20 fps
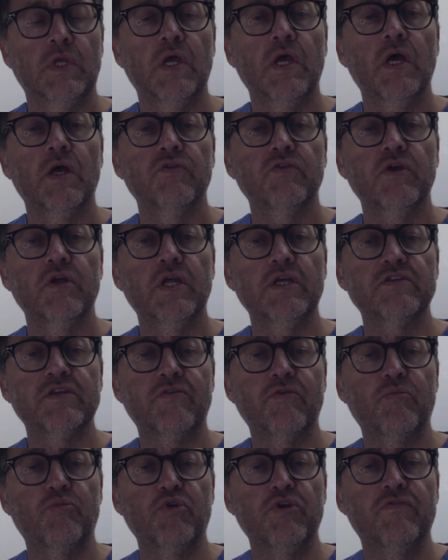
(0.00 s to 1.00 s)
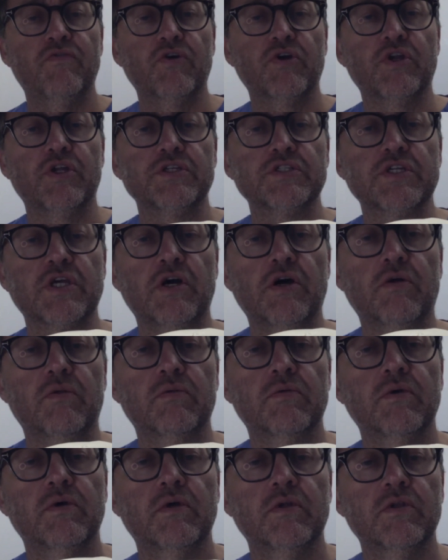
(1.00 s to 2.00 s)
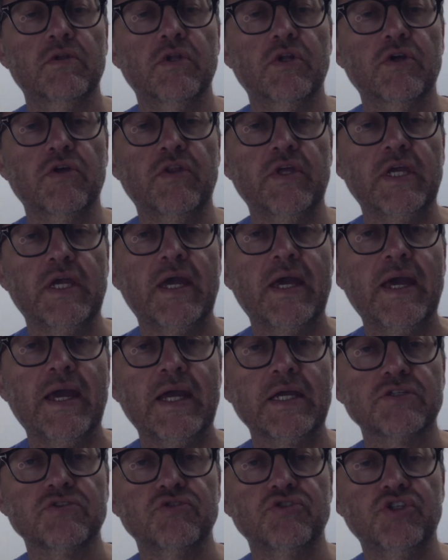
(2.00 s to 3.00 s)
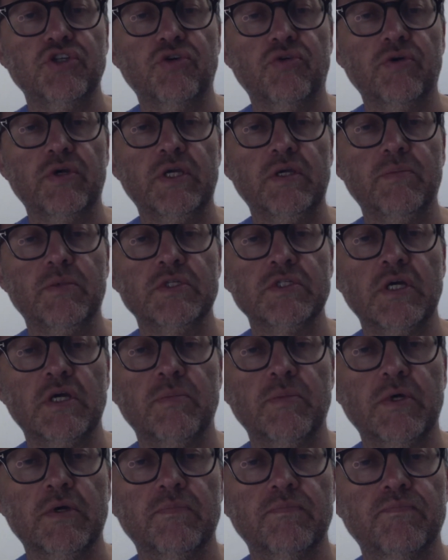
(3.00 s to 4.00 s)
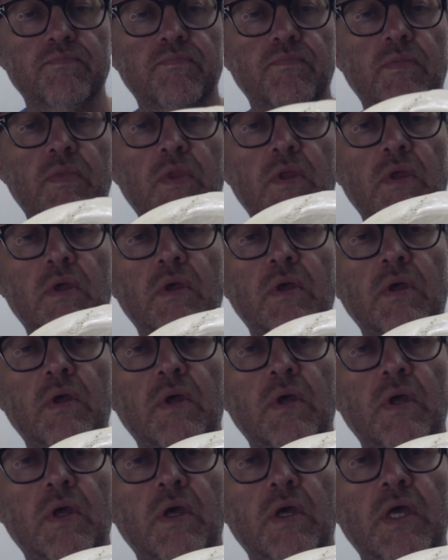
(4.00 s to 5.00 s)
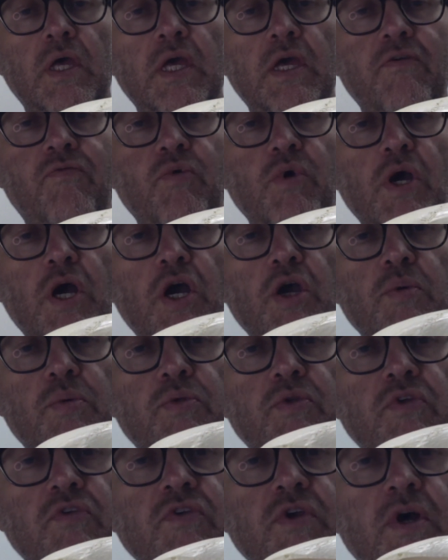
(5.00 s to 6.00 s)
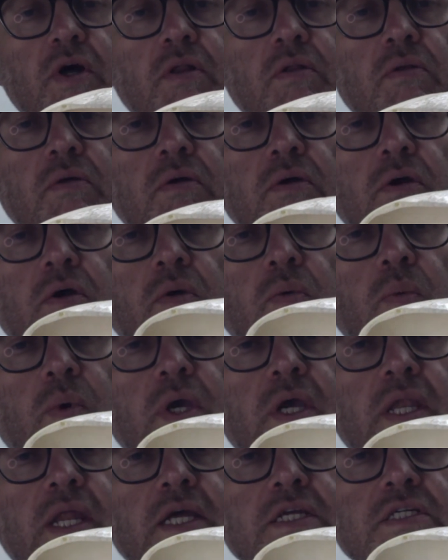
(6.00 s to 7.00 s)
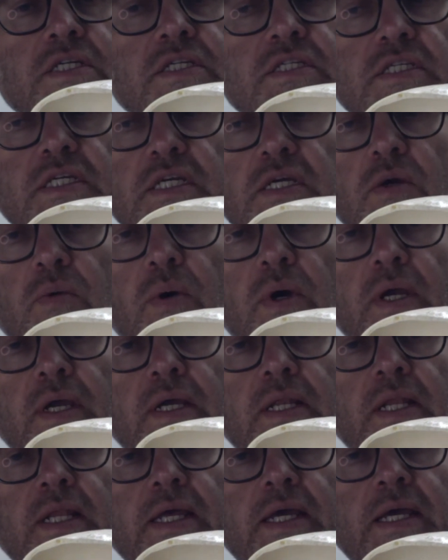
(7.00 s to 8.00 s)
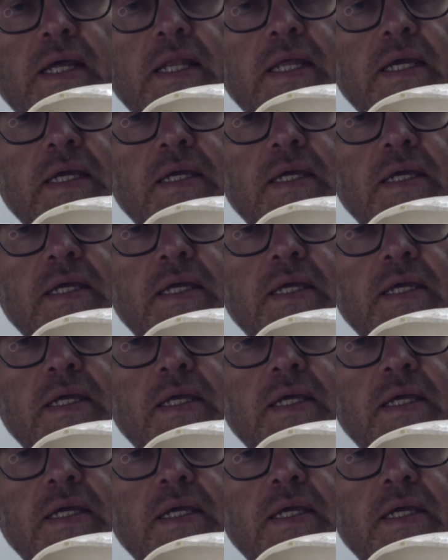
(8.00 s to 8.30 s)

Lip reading: So let's have a brief look at the skull to look at the extradural hematoma. Here, if we open the skull, we can actually see quite clearly